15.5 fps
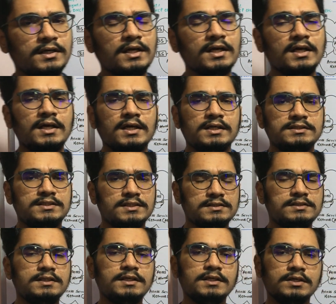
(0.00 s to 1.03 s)
but
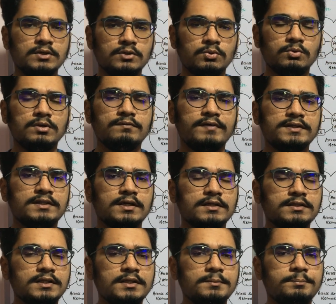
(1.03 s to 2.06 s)
just the rule
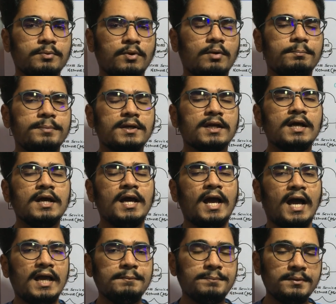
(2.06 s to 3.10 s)
whether the proper
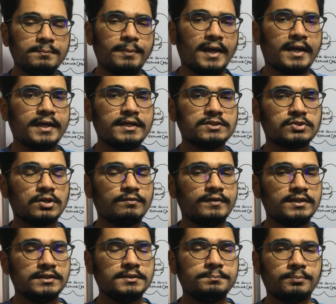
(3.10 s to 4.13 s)
I P packets or
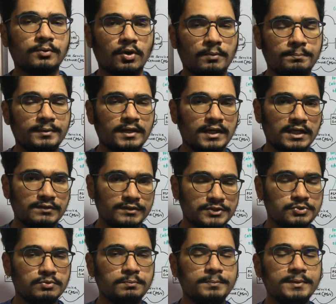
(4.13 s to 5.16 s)
whether the proper
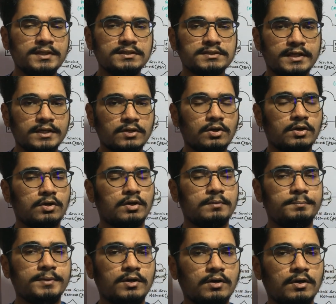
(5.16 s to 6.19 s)
request should be sent or
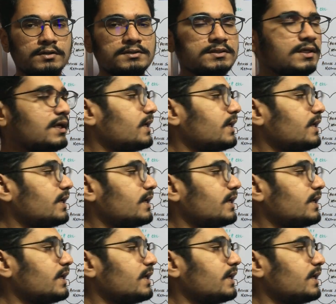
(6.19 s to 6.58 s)
not, because